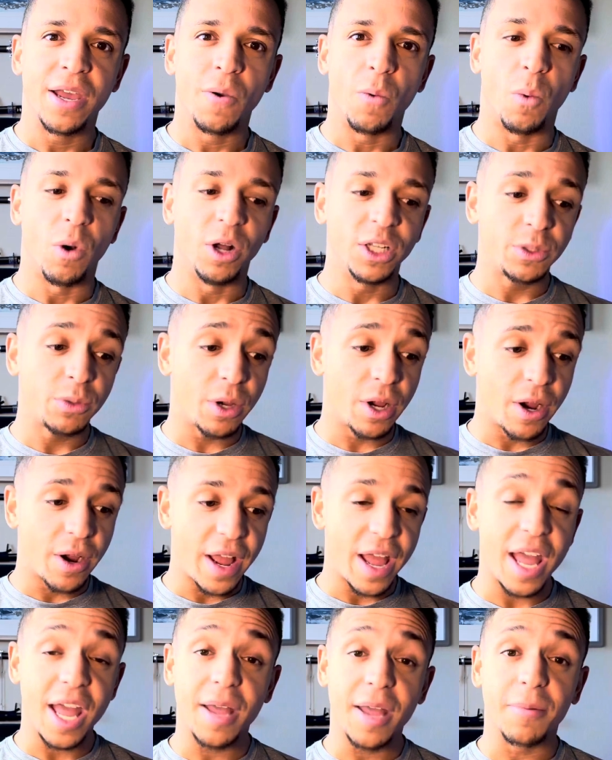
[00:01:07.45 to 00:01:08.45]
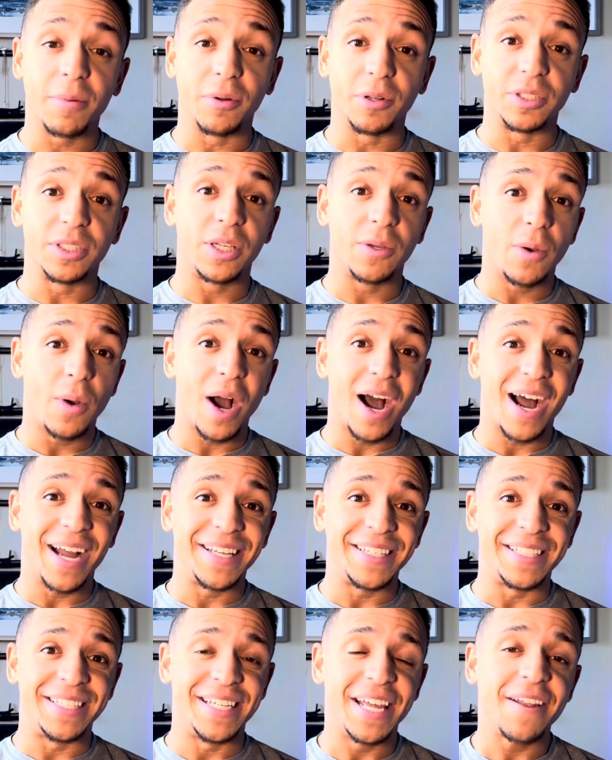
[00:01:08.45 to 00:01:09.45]
Once we are able to
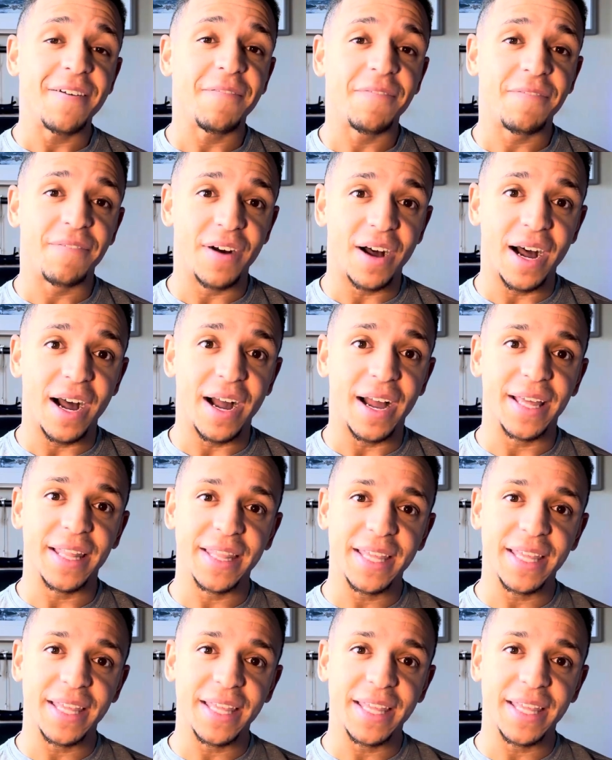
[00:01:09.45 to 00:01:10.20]
identify